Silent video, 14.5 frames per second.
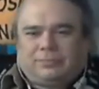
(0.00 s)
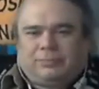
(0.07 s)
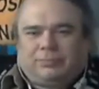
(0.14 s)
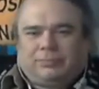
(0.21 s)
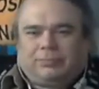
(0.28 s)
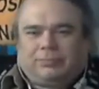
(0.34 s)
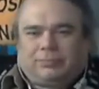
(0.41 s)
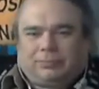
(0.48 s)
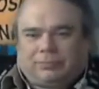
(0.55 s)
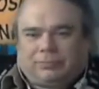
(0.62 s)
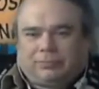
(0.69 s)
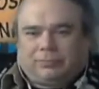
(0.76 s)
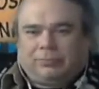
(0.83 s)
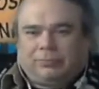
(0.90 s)

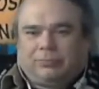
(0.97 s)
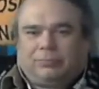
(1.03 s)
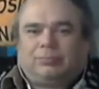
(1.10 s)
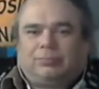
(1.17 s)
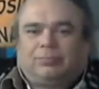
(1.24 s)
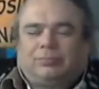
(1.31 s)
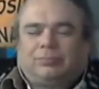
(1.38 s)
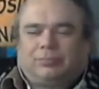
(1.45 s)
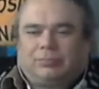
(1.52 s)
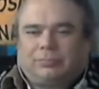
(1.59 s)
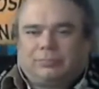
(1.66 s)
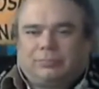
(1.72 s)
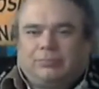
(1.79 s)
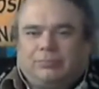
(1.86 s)

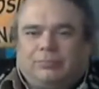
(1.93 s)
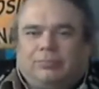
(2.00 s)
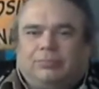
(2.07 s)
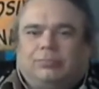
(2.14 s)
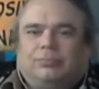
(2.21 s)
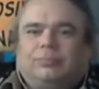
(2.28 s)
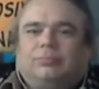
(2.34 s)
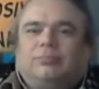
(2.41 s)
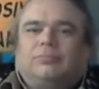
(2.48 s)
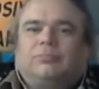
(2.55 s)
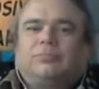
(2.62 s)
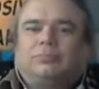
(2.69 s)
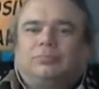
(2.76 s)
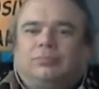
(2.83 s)

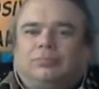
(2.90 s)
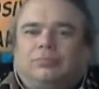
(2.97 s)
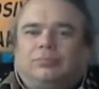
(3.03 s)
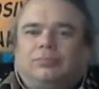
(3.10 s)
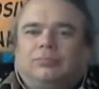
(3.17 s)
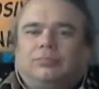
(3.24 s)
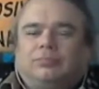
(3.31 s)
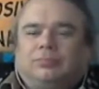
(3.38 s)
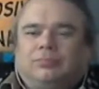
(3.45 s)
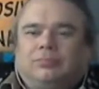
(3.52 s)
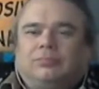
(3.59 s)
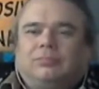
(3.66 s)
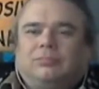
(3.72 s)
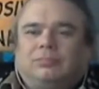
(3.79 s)

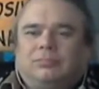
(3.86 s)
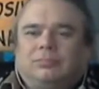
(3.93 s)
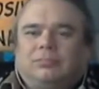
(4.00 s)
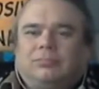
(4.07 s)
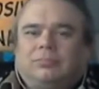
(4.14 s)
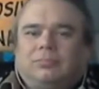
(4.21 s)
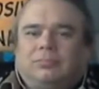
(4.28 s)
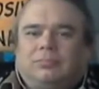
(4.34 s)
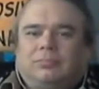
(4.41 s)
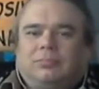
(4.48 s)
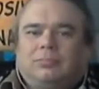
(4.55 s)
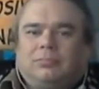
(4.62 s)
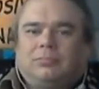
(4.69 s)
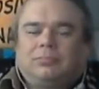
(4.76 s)

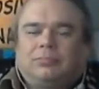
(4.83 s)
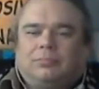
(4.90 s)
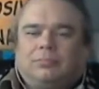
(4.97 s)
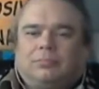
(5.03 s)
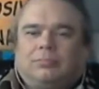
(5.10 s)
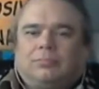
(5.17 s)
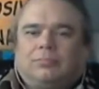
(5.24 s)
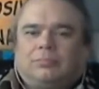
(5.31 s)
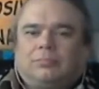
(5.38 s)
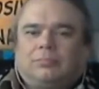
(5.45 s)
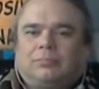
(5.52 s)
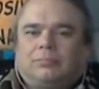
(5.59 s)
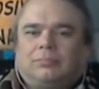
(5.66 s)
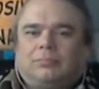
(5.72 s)

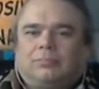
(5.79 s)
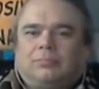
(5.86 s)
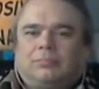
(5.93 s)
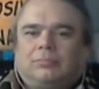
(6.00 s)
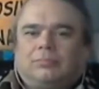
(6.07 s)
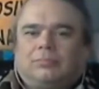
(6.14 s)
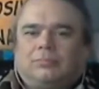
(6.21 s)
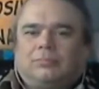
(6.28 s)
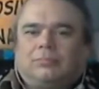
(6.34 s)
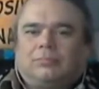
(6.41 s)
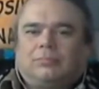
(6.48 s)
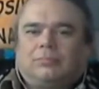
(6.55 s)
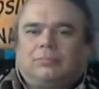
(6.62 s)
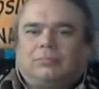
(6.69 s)

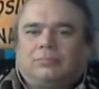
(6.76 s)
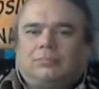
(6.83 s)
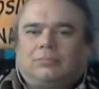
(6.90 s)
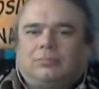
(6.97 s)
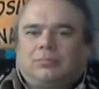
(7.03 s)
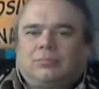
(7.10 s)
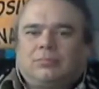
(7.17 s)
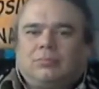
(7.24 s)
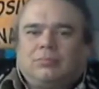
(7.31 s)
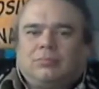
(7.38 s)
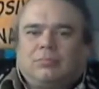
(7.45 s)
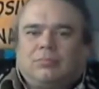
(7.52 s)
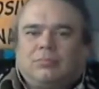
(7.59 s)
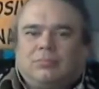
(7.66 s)
(silent)